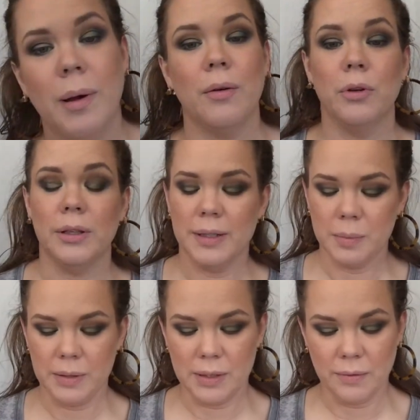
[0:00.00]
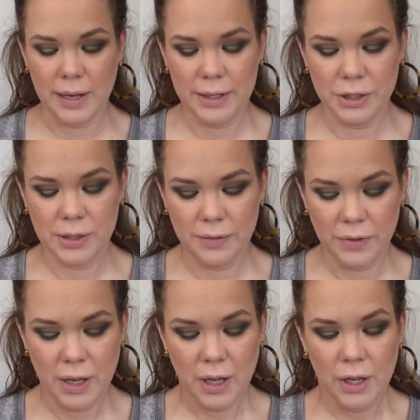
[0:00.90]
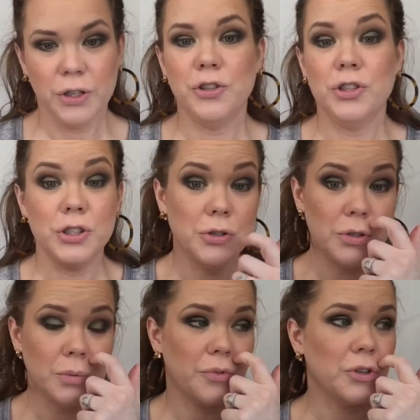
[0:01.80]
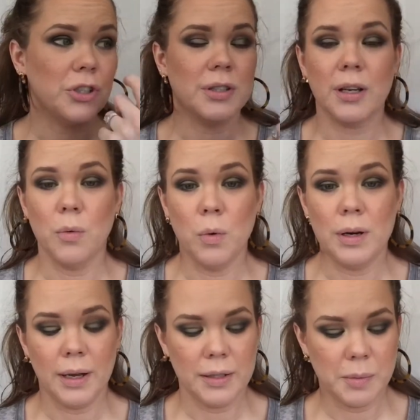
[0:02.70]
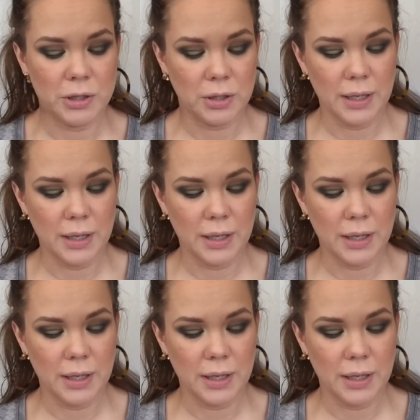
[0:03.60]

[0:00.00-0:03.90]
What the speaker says: buy really expensive lashes. If you're just using them for just like a one-night special